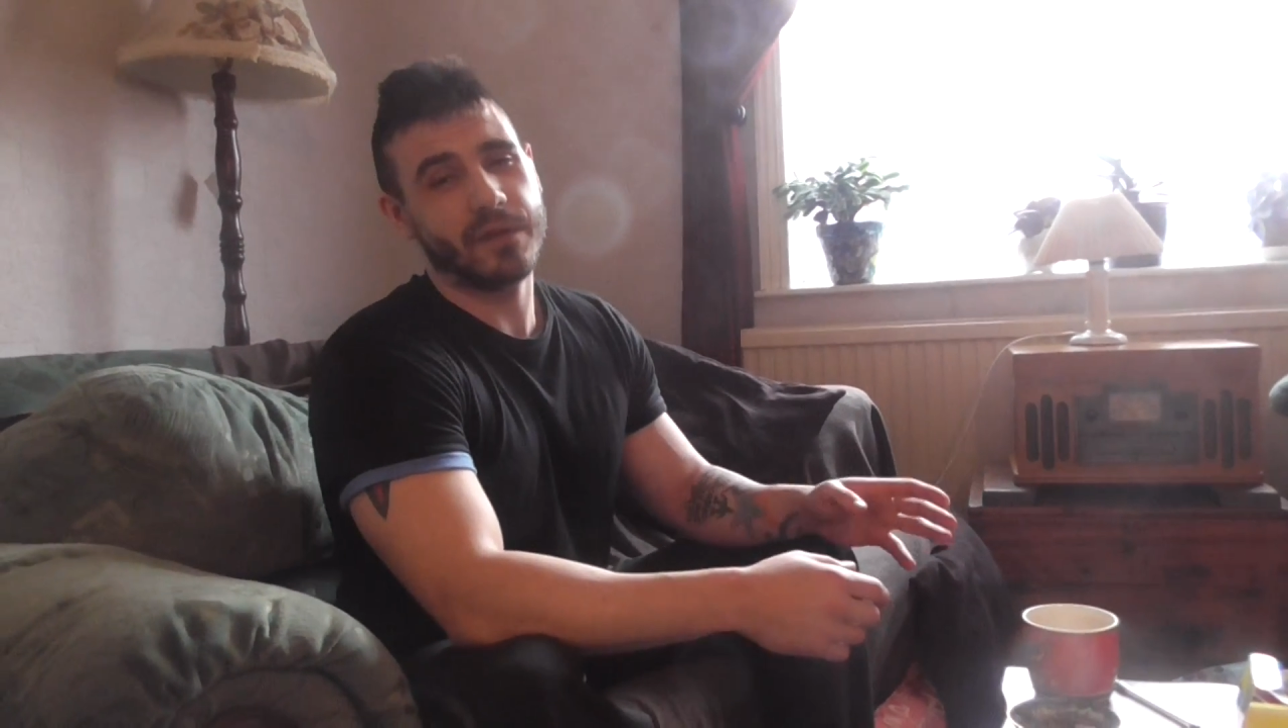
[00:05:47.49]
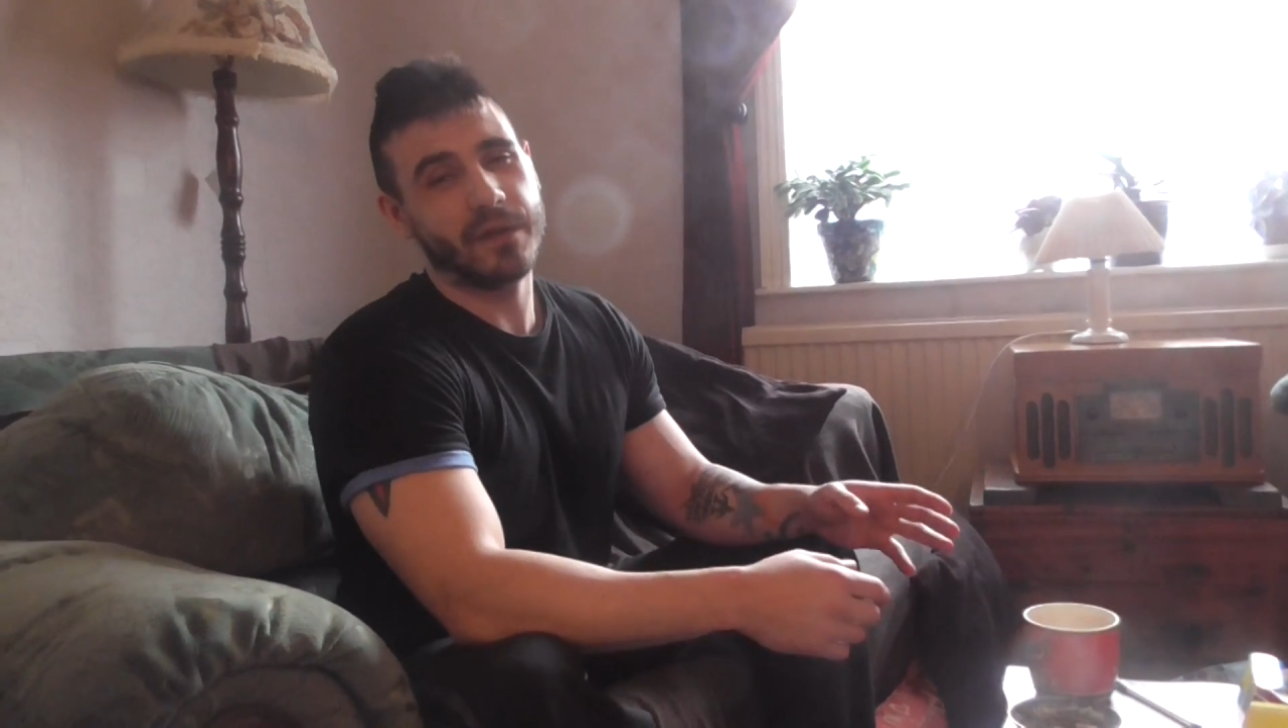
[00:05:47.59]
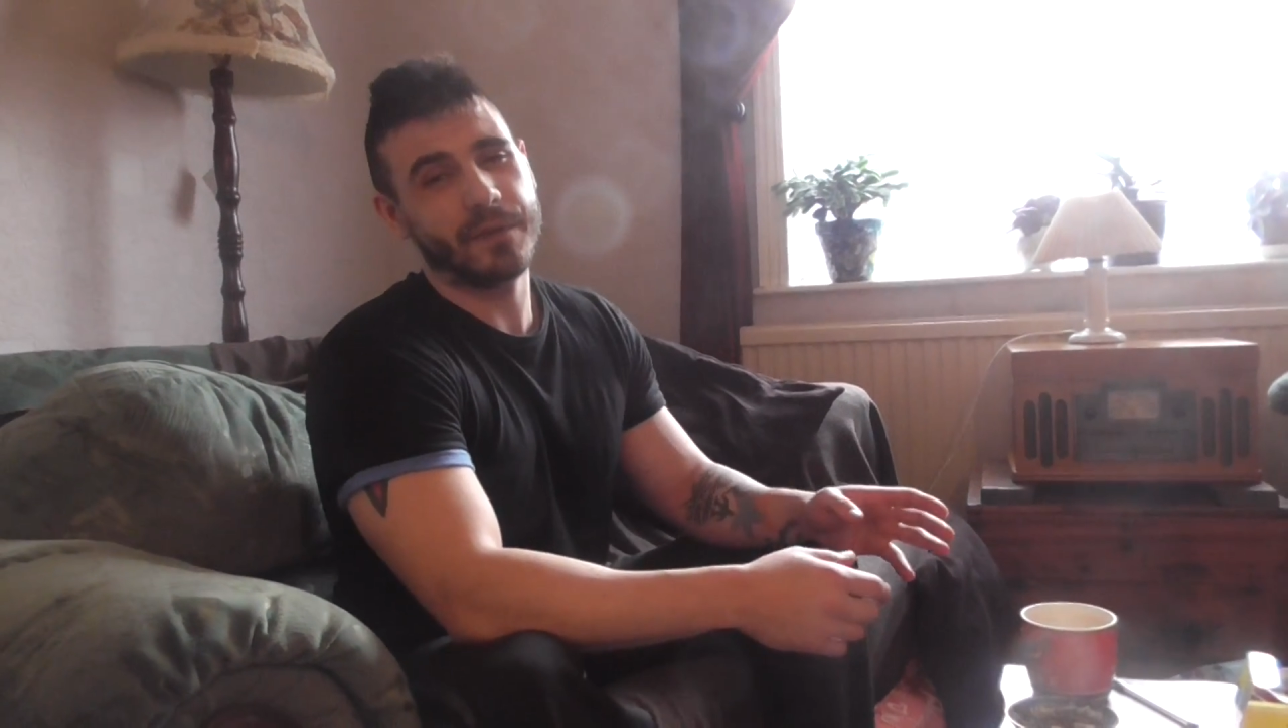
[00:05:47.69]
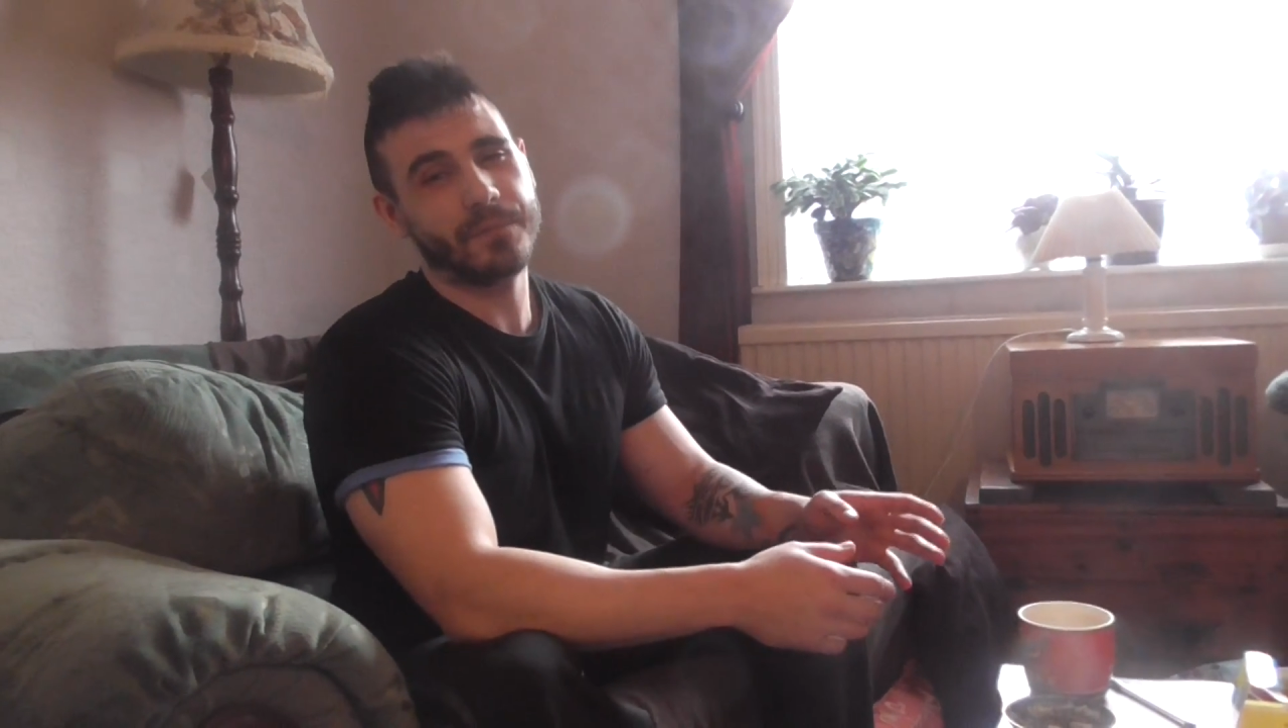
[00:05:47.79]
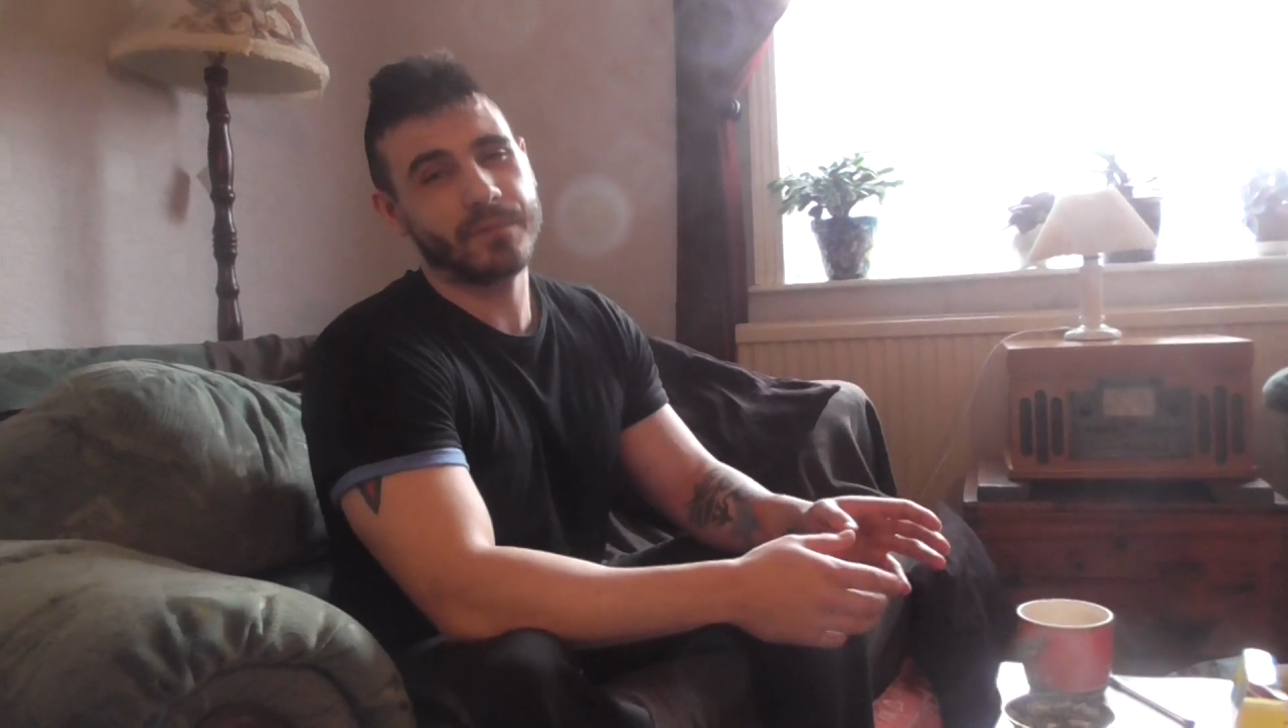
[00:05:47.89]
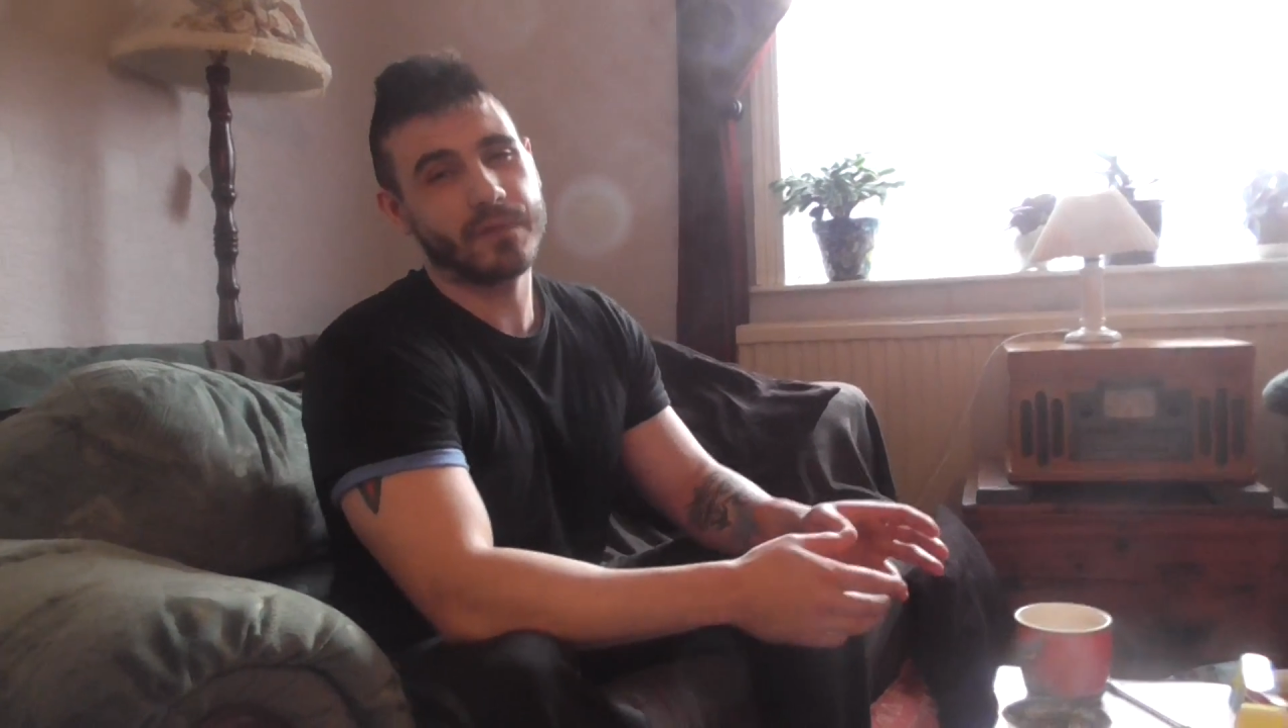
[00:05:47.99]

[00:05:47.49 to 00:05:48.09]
are